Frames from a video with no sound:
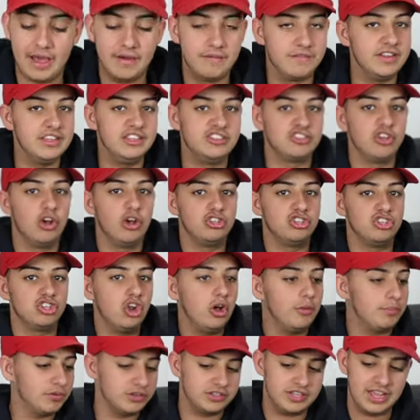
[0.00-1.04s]
have these on, you're
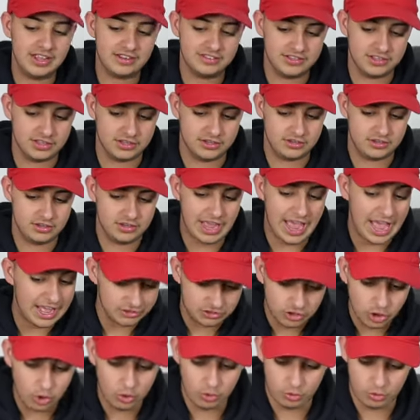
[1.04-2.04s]
not protected at